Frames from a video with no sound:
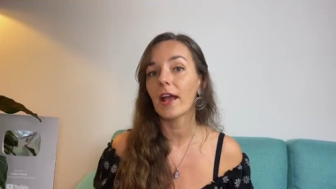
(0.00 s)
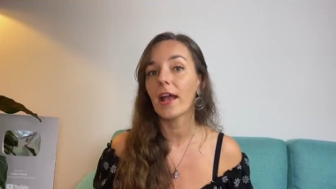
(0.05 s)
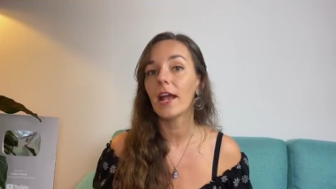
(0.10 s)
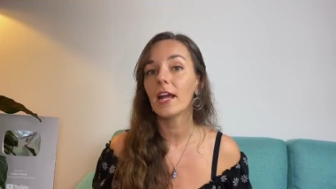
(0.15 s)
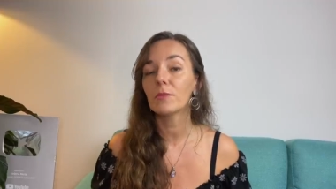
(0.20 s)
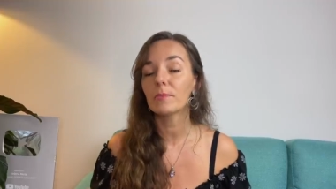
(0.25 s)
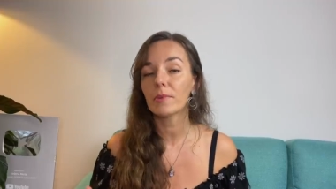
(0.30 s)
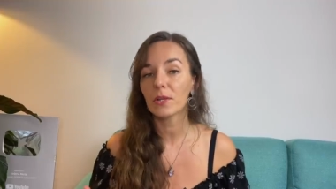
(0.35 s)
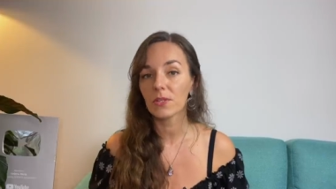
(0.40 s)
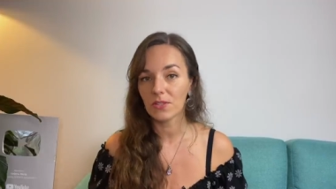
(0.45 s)

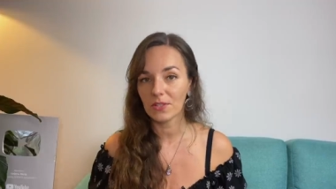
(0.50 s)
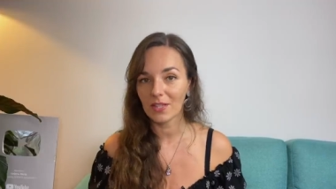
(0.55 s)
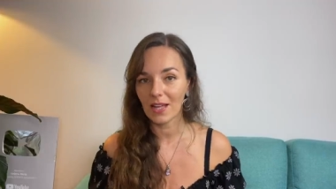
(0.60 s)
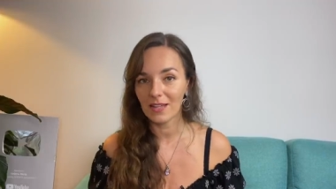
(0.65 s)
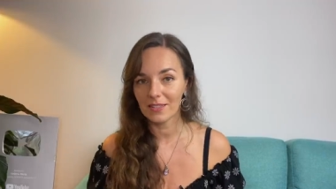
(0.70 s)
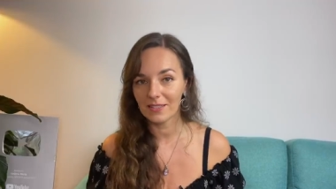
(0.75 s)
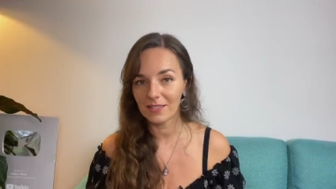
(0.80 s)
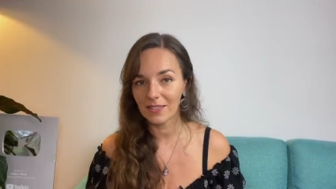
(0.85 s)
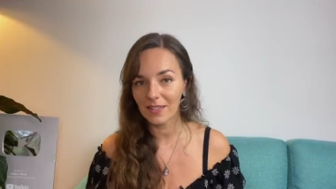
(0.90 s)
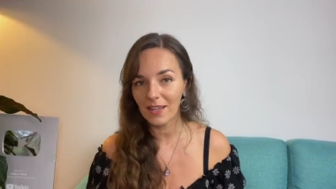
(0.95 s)
and
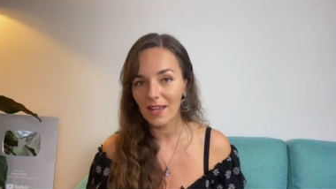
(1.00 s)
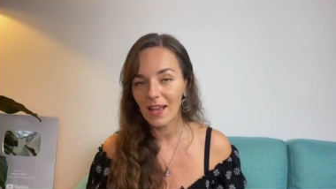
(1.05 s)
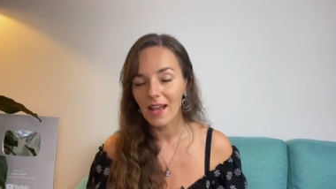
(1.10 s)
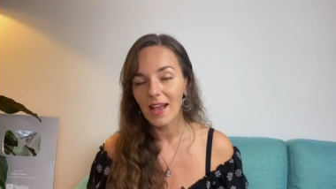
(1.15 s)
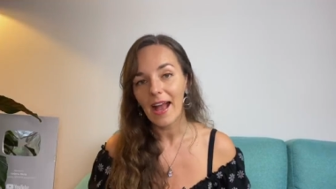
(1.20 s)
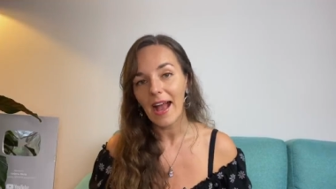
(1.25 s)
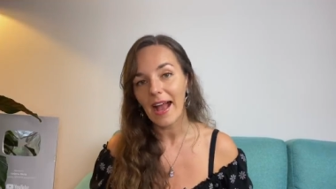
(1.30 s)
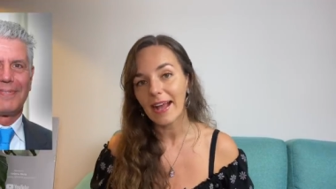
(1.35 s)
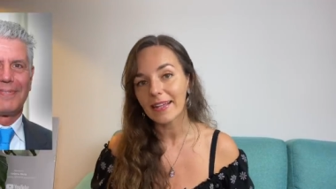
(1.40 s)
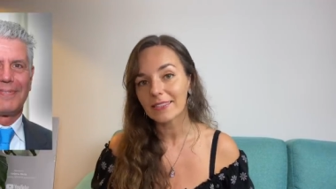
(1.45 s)
personality,
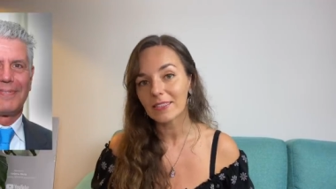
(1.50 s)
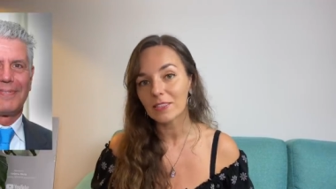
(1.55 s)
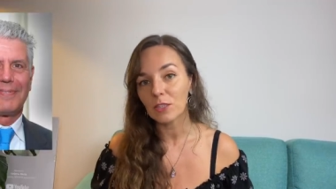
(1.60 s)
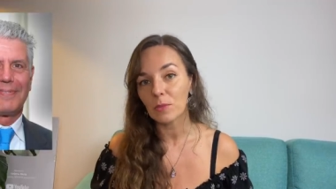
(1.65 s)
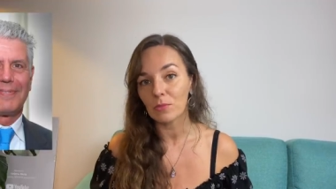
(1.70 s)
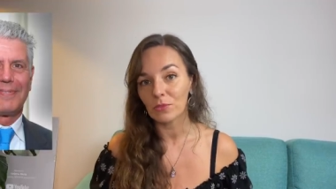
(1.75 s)
Anthony